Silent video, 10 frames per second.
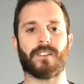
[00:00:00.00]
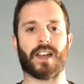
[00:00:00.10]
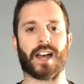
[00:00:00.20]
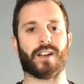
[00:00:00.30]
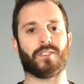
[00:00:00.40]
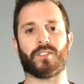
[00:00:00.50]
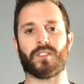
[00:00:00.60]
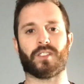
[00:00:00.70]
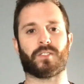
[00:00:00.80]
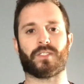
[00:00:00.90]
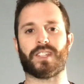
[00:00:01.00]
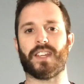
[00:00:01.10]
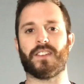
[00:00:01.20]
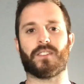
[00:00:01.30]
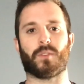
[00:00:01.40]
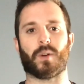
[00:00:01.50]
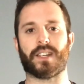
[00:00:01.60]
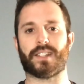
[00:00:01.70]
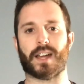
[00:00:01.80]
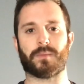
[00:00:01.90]
I would do this 10 to 20
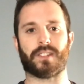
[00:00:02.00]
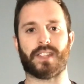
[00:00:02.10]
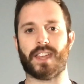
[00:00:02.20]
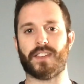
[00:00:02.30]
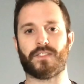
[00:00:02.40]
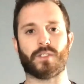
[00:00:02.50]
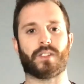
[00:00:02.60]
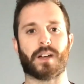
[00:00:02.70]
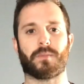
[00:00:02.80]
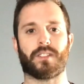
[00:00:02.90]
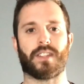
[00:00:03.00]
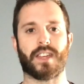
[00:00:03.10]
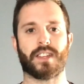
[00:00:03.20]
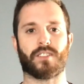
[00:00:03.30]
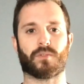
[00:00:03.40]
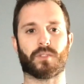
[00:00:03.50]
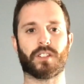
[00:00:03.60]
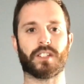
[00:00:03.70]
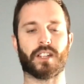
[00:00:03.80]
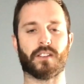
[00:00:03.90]
times a day, a few times a day, just
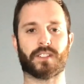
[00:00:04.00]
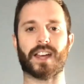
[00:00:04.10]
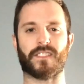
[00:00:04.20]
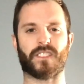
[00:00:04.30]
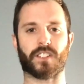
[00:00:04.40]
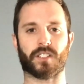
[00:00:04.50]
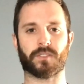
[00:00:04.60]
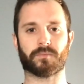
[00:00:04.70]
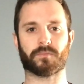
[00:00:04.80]
really enough to kind of feel it.